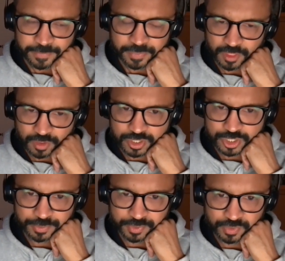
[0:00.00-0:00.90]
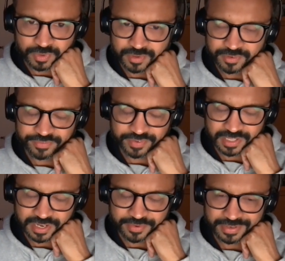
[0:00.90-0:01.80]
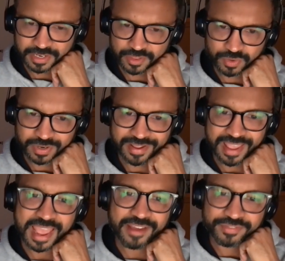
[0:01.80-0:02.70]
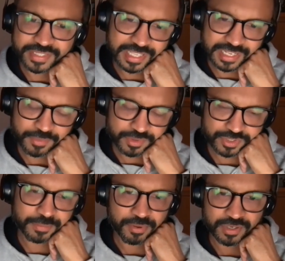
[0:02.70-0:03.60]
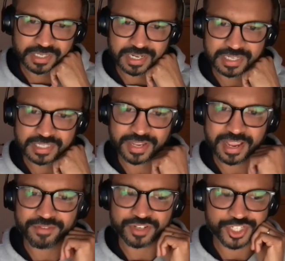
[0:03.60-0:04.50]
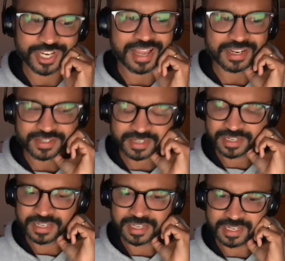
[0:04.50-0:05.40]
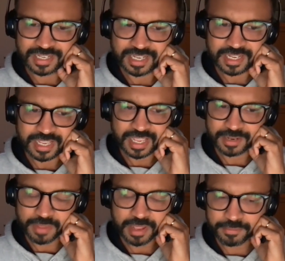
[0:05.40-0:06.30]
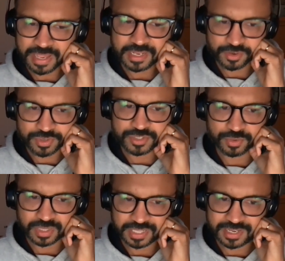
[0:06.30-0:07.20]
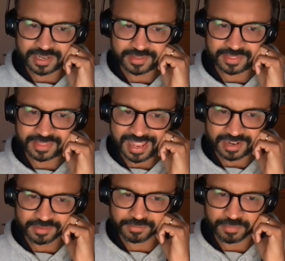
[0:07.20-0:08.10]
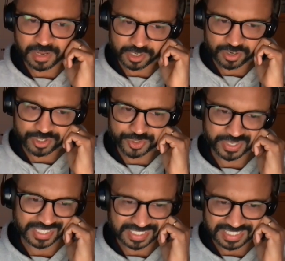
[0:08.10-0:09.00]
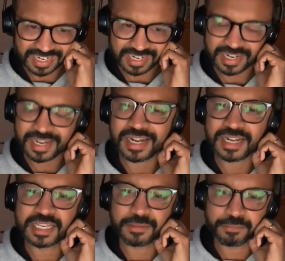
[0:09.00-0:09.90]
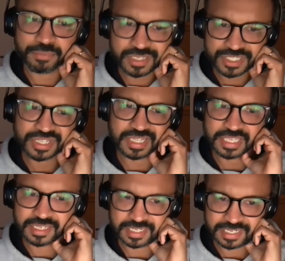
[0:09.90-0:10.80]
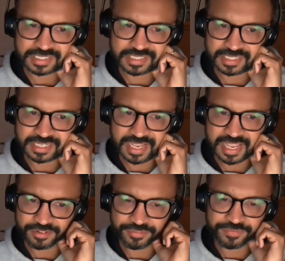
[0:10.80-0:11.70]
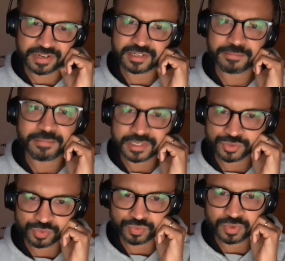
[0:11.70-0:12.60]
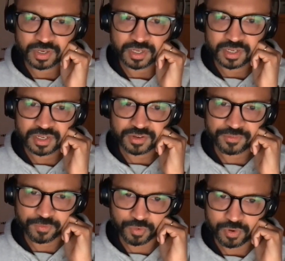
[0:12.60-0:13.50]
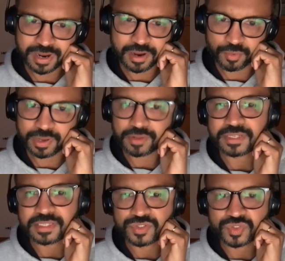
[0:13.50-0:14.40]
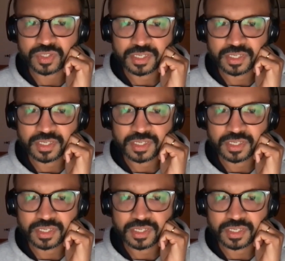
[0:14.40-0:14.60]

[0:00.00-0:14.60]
knowledgeable fellow, and I thought I have to get him onto the podcast to have a chat and, and make it crystal clear that mitochondria and gut are implicitly connected and fundamental for our wellness.